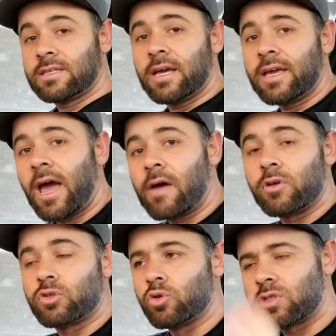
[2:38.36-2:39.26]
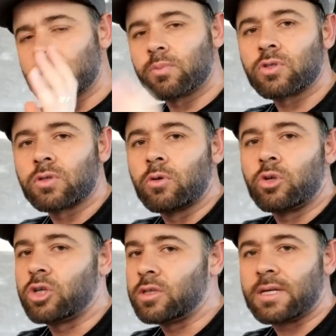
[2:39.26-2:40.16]
there you have it, 2 simple
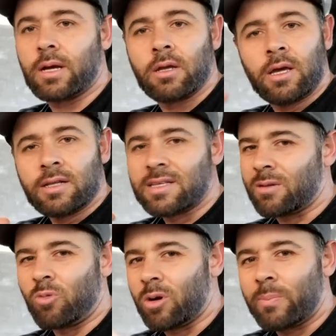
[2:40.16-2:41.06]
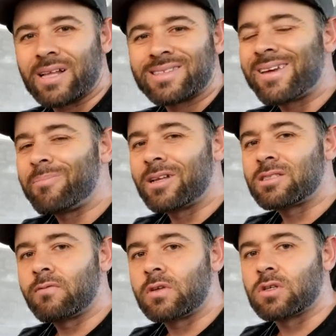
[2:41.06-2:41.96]
solutions that take what, about 10
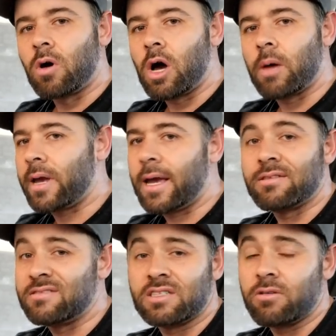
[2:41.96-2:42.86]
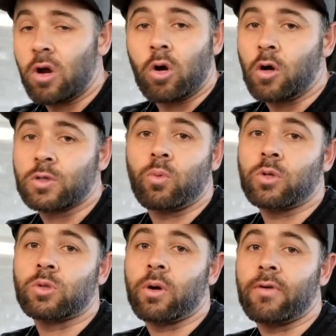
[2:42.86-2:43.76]
minutes of your time and zero cost
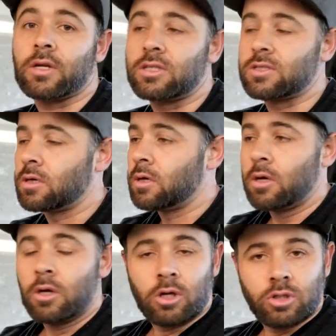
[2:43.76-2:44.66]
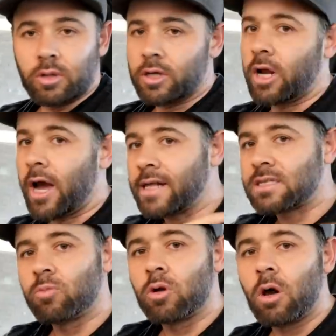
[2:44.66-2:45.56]
whatsoever. Just to, you know, add
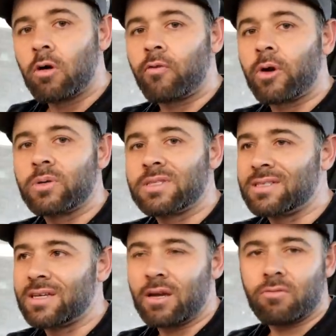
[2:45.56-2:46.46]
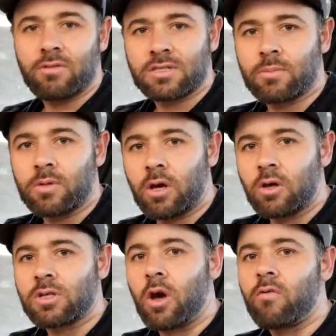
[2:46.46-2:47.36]
some more lower frequencies and get rid of some of
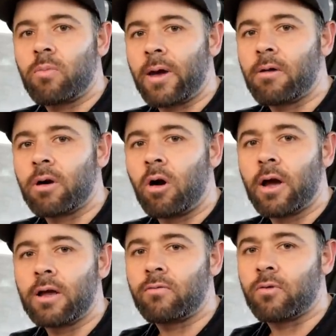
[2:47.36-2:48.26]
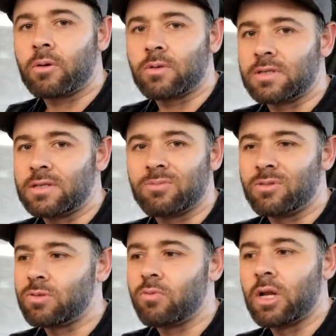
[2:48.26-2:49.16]
those overpowering high-end frequencies
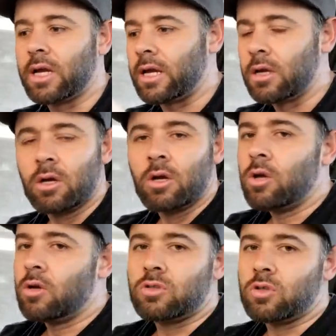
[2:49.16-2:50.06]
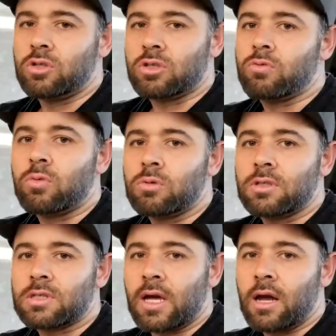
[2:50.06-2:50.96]
which really do just ruin the
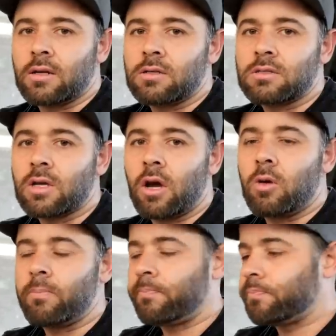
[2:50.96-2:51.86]
sound. So